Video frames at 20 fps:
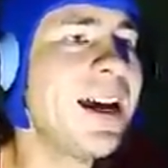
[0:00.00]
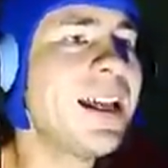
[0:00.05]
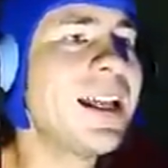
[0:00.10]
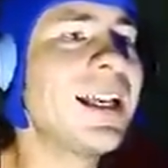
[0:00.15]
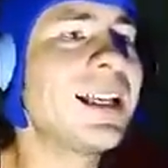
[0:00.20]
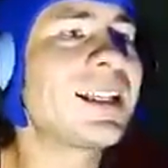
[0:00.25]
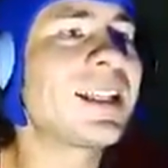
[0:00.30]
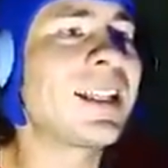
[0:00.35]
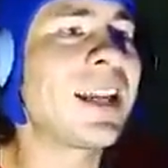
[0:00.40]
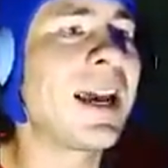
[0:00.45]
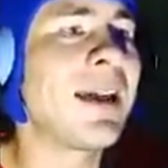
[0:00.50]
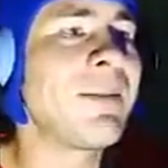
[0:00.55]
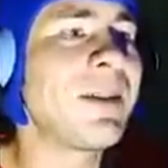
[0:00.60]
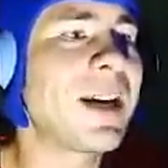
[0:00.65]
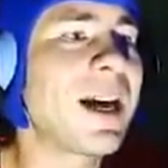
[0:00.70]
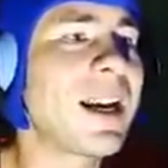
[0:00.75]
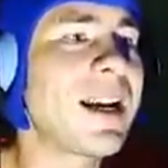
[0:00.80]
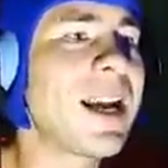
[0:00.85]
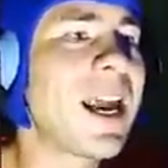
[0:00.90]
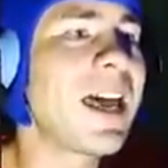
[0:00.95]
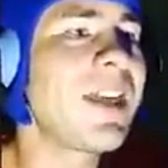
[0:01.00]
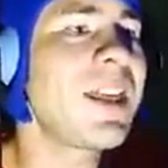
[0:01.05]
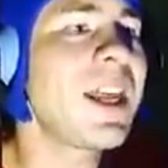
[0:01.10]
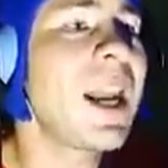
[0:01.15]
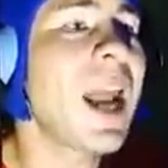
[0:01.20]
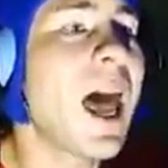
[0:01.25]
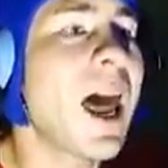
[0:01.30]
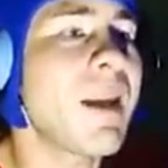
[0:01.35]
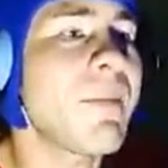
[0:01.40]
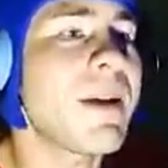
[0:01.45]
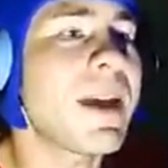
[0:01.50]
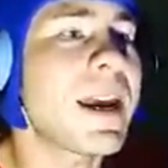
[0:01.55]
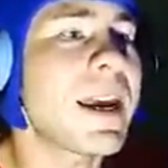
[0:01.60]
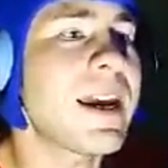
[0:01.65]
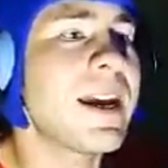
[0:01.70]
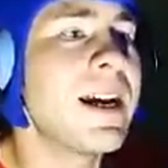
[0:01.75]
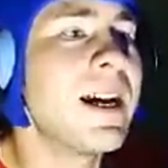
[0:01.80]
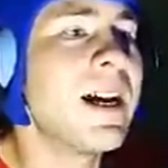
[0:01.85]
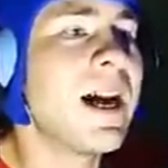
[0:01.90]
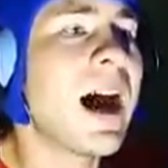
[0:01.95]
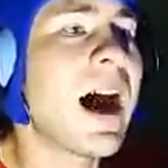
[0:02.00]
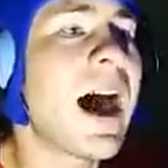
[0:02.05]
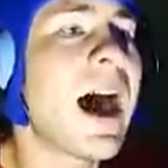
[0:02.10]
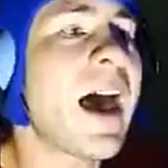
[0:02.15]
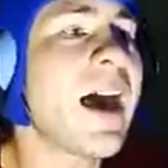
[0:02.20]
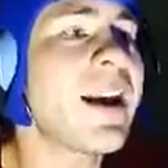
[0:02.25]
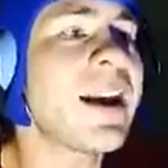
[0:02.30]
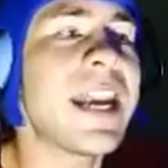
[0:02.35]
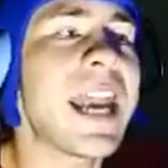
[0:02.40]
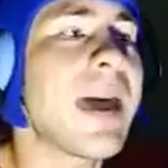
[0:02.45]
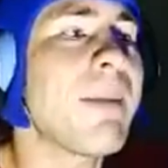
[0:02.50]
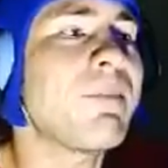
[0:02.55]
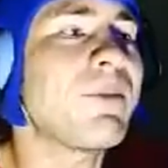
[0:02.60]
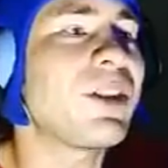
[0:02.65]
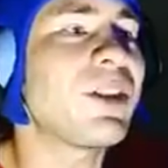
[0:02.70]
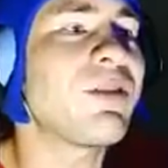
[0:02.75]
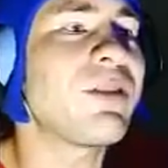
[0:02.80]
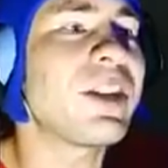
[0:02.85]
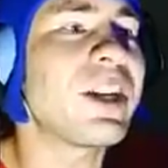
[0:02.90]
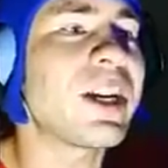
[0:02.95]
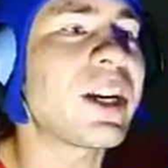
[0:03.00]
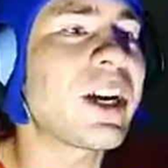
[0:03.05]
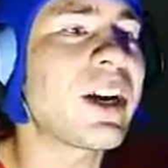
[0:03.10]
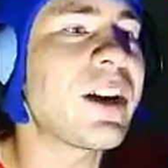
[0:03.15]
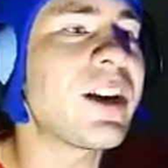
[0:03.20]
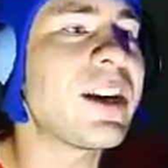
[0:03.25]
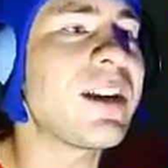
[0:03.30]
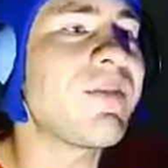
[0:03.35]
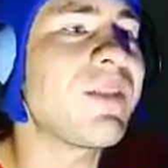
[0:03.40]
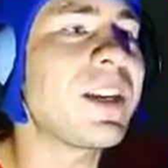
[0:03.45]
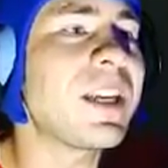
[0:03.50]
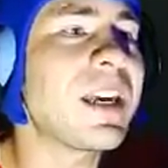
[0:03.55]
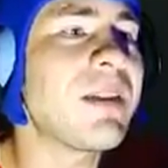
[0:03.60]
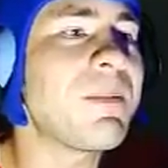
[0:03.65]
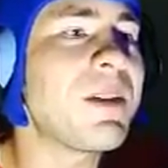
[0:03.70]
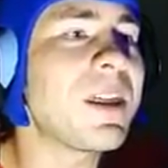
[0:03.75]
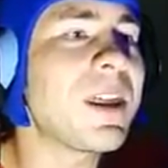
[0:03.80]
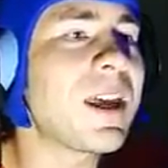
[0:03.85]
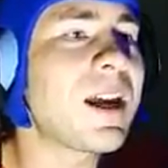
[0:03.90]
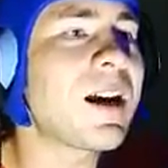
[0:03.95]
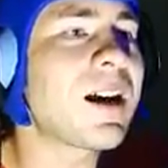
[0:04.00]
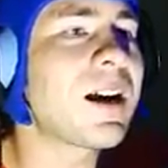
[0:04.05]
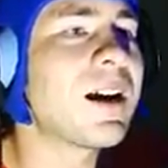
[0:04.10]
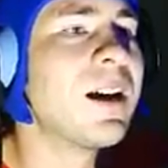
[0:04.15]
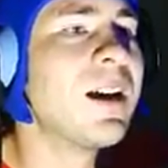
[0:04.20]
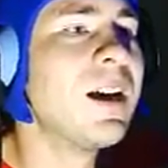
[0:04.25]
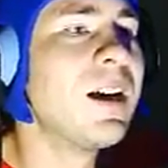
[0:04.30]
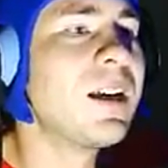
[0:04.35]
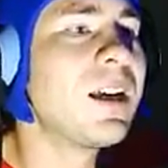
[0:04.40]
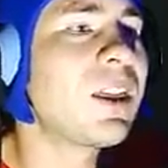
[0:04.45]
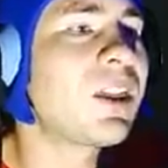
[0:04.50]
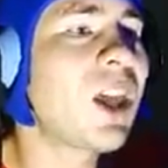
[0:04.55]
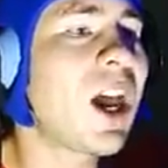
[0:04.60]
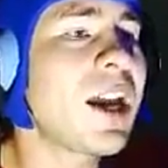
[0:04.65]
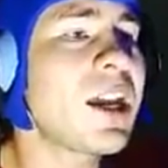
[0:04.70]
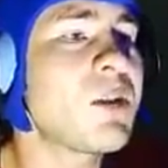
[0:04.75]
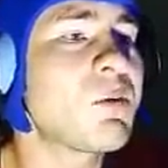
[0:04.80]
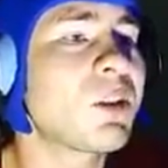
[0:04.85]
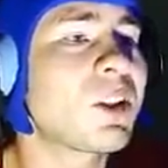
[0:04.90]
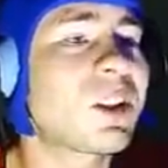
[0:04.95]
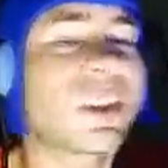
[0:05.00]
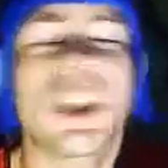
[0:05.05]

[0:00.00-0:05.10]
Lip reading: this time you got nothing on me. Ah, Neptune, you couldn't even get me there. You thought you were